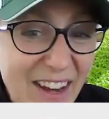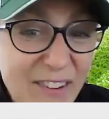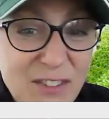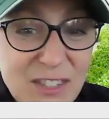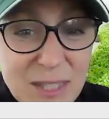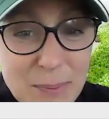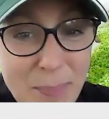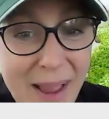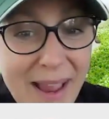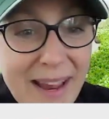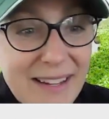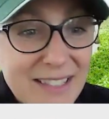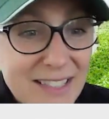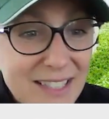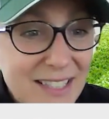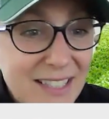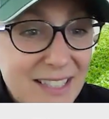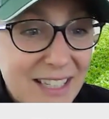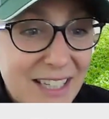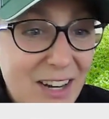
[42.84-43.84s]
they've
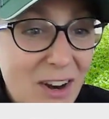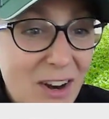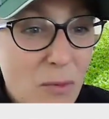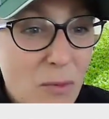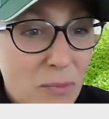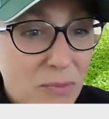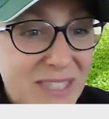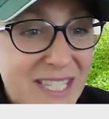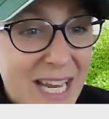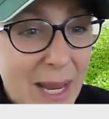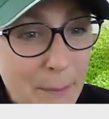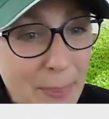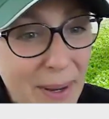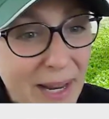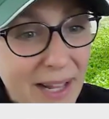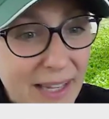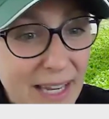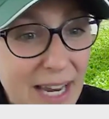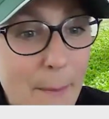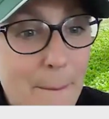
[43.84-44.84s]
spent, you know,
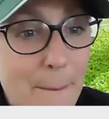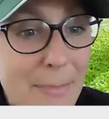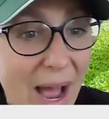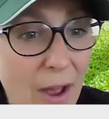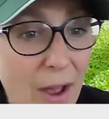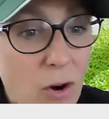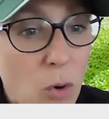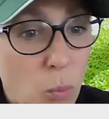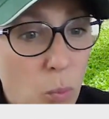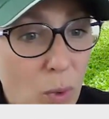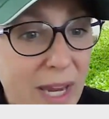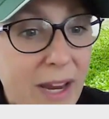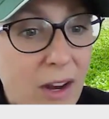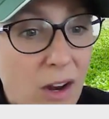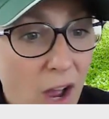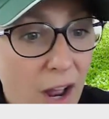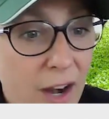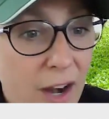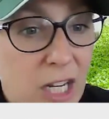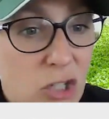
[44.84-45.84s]
typically about a
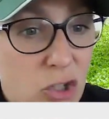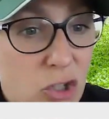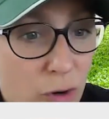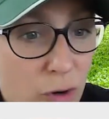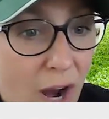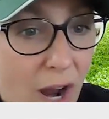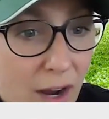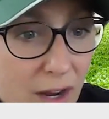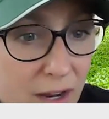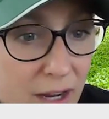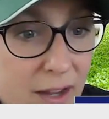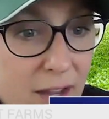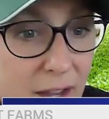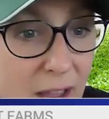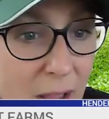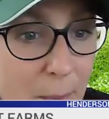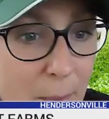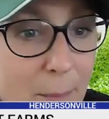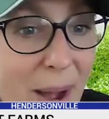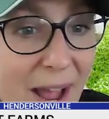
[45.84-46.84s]
week on a truck
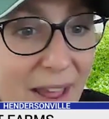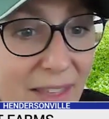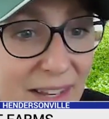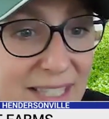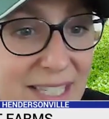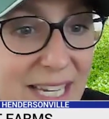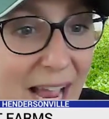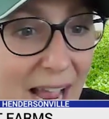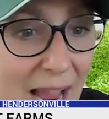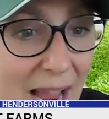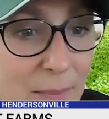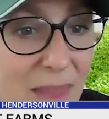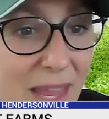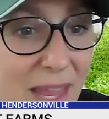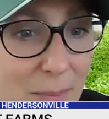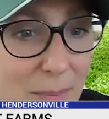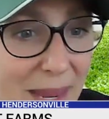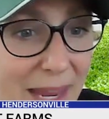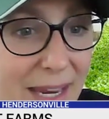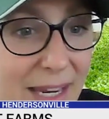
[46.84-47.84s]
by the time
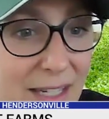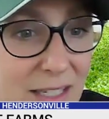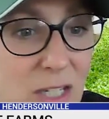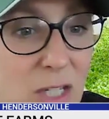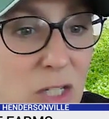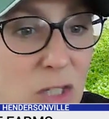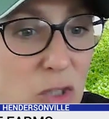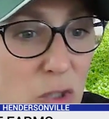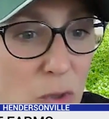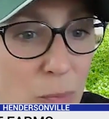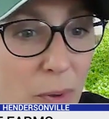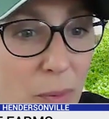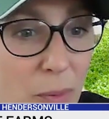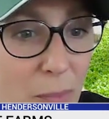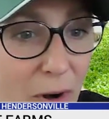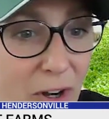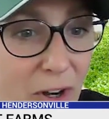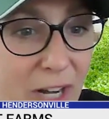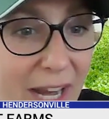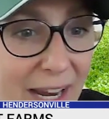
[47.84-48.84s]
they make it to
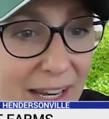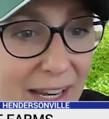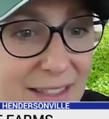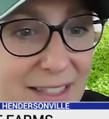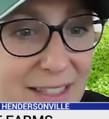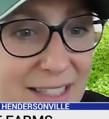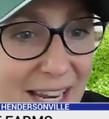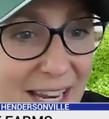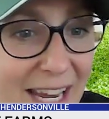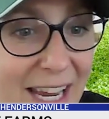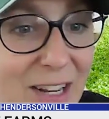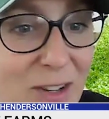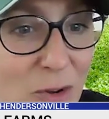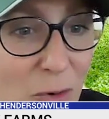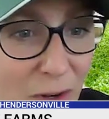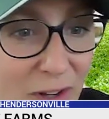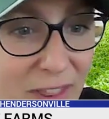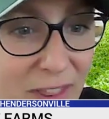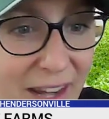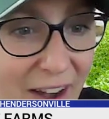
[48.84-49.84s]
supermarkets in
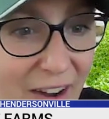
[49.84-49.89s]
North